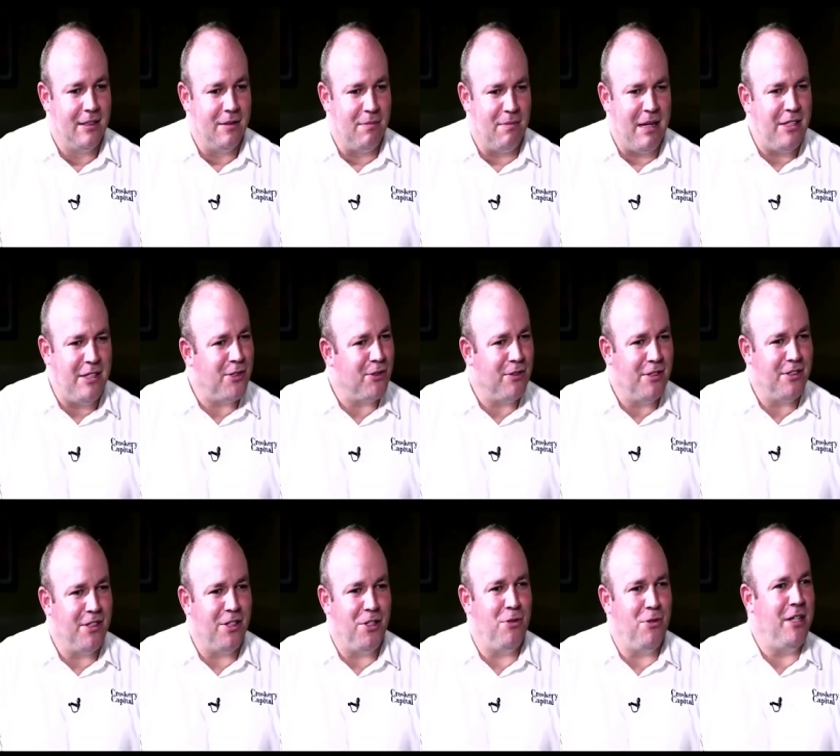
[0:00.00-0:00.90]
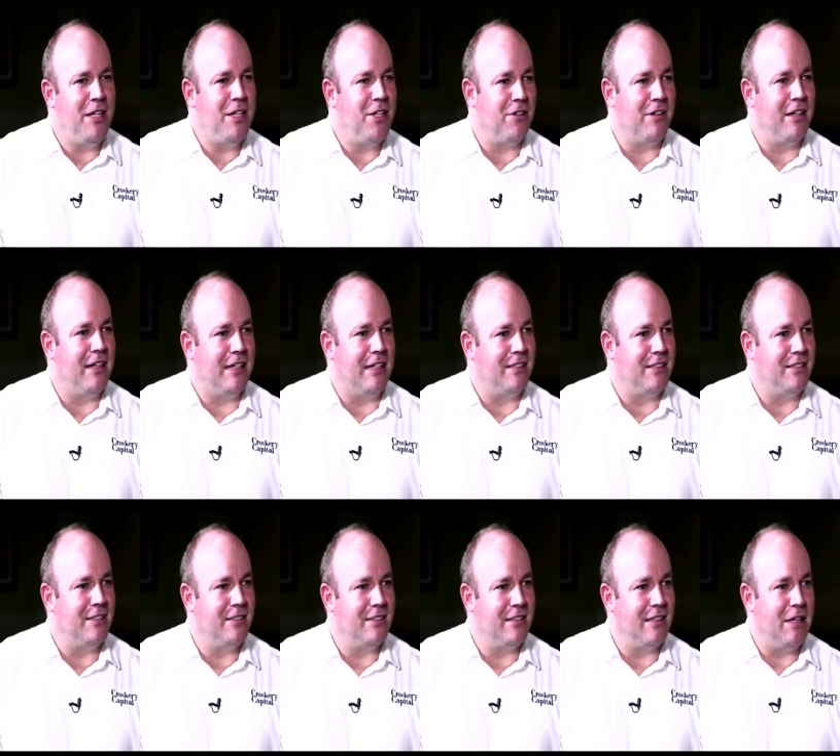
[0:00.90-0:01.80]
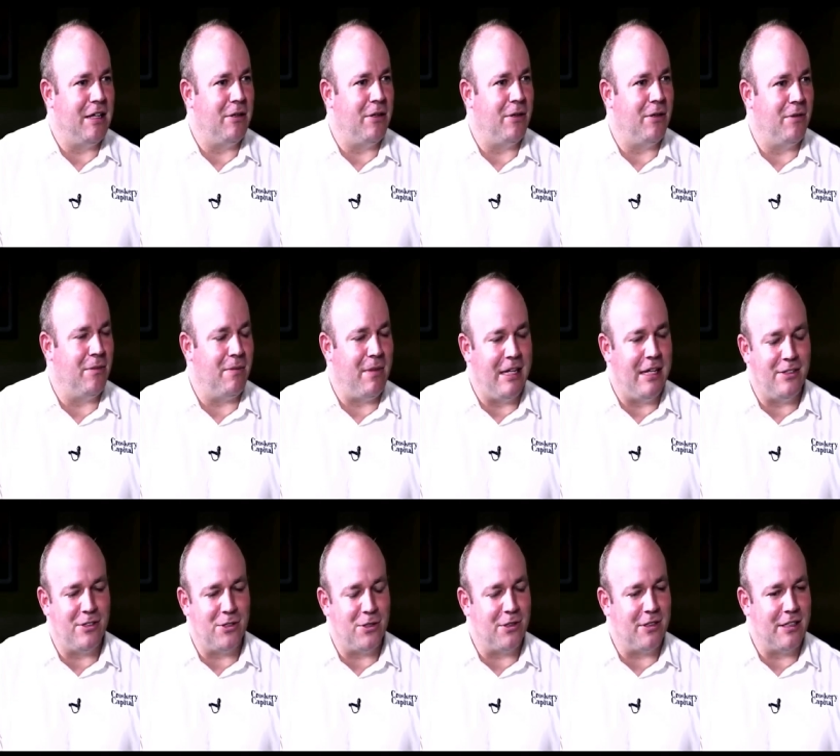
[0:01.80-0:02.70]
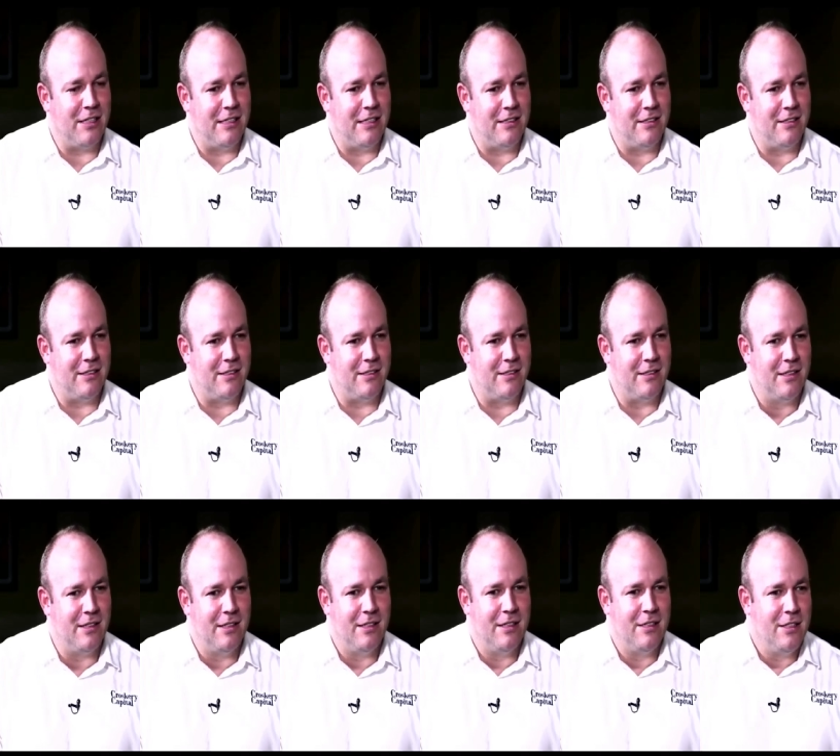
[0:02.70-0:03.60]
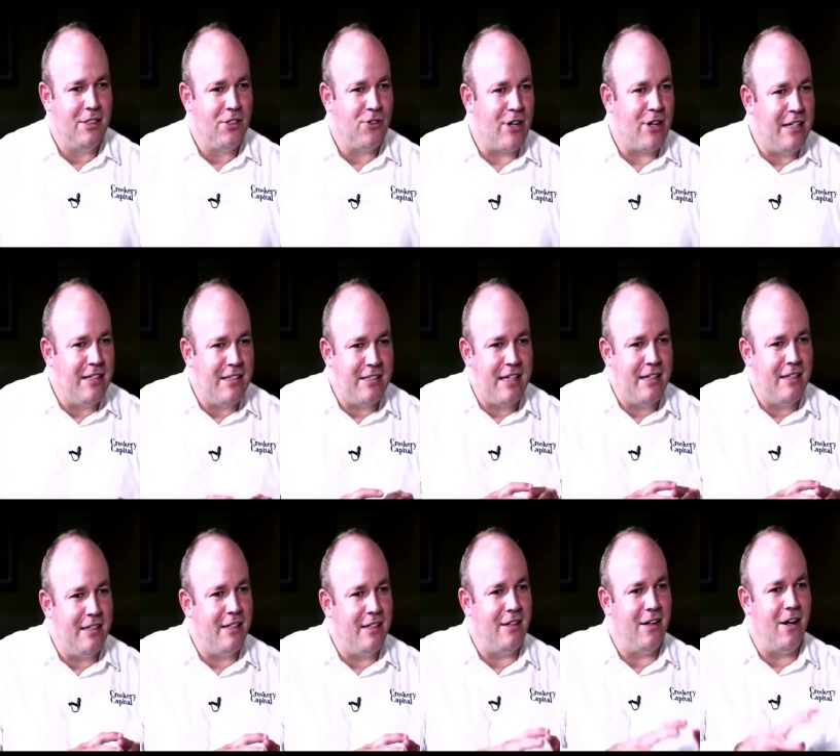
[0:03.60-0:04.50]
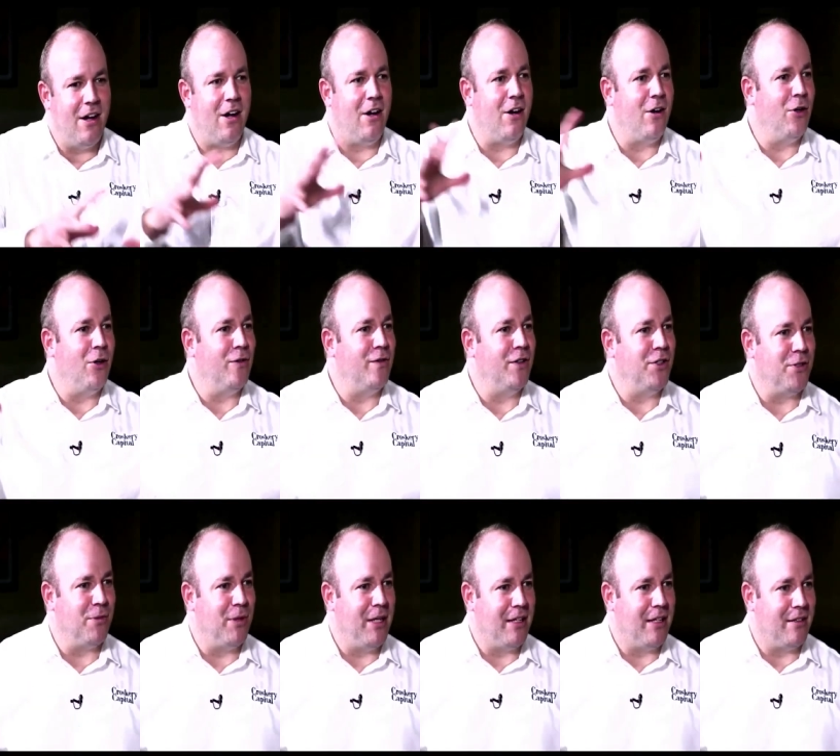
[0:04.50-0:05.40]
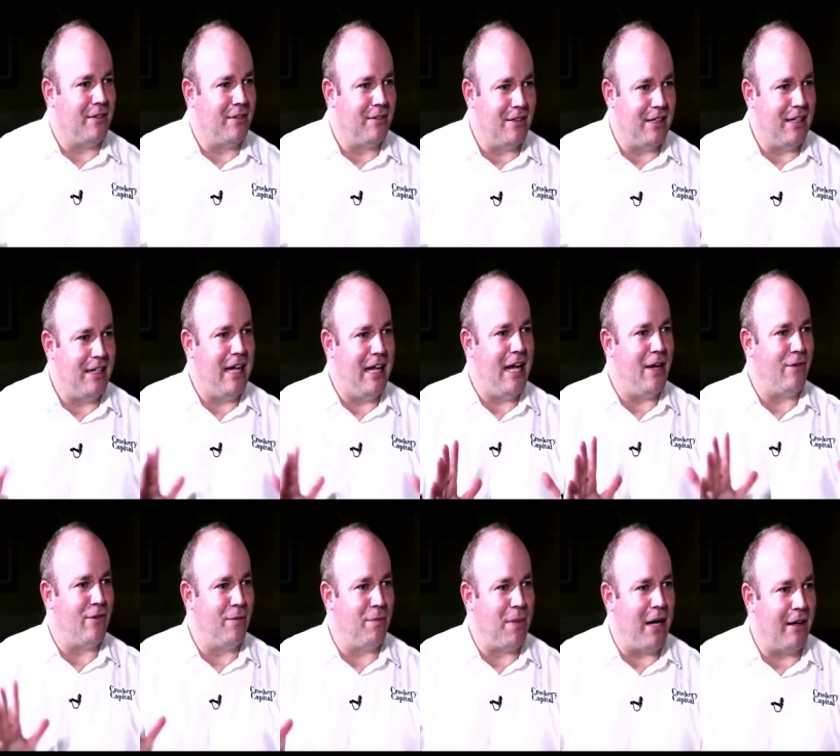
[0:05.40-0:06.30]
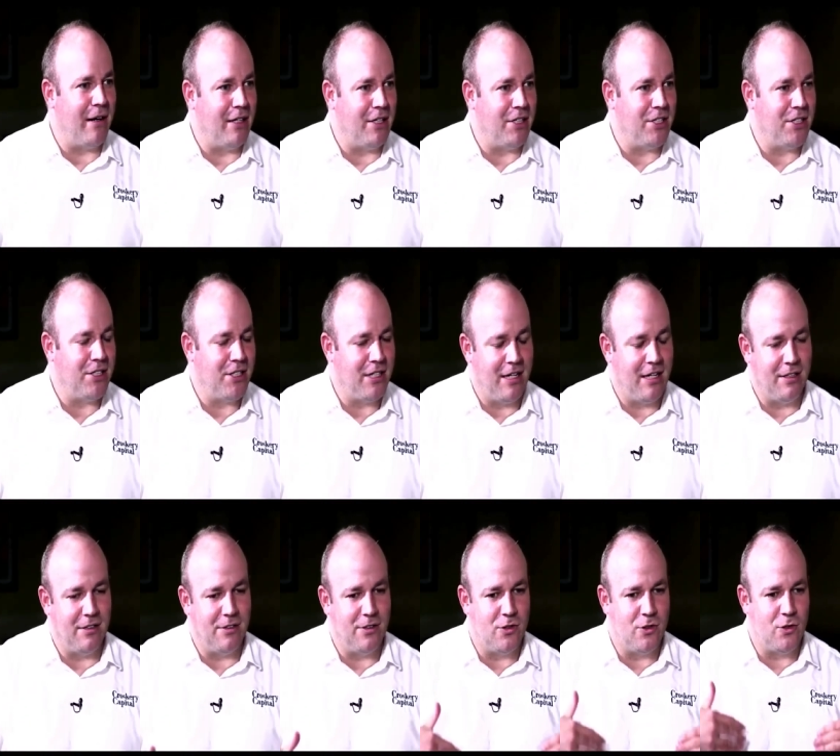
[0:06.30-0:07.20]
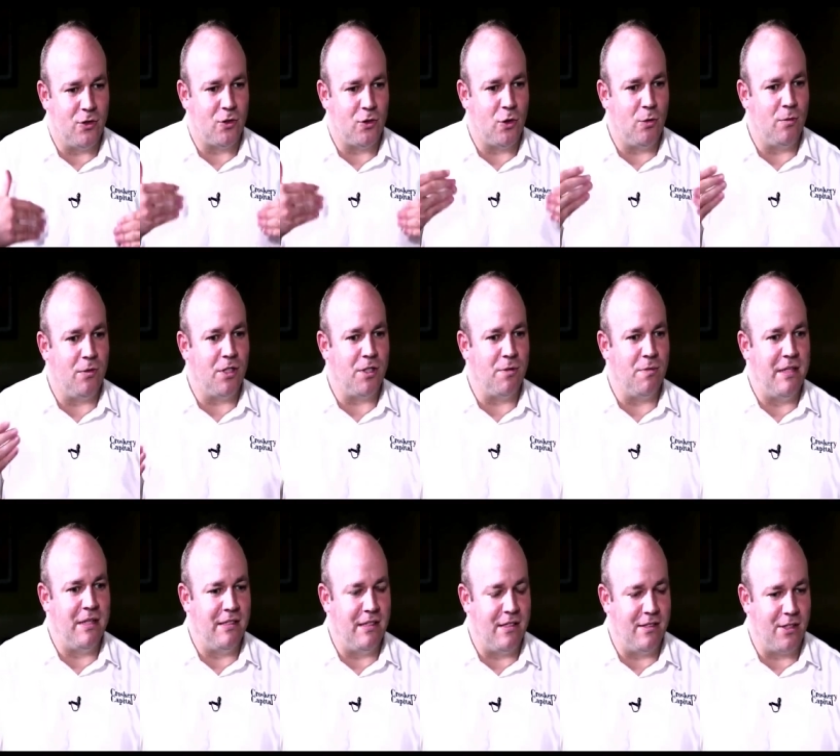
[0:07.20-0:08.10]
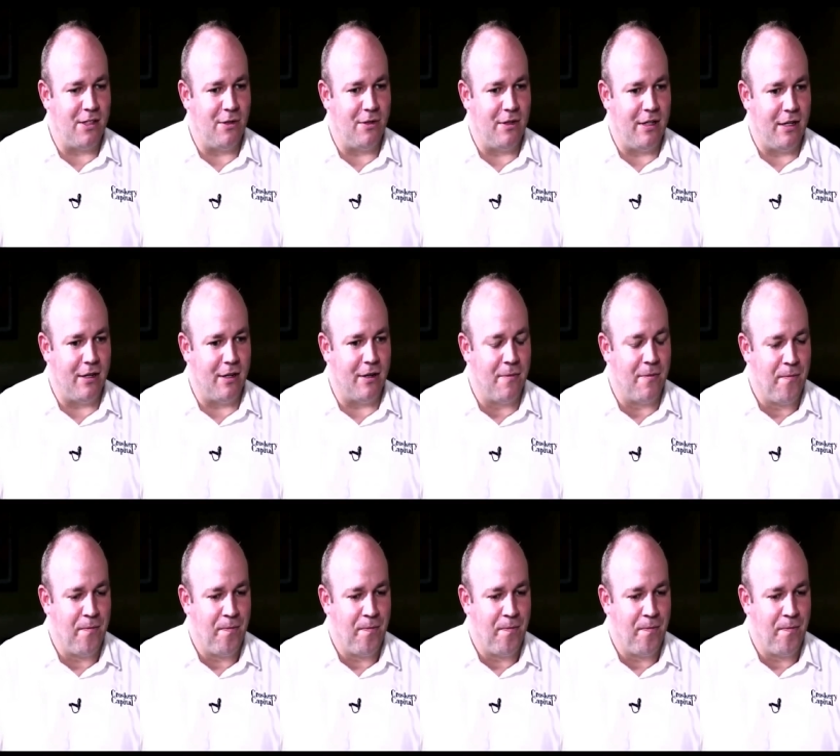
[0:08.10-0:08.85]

my story is not unique, you realize. You know, my story is transcending all over Jamaica in every parish, and there's so much business out there,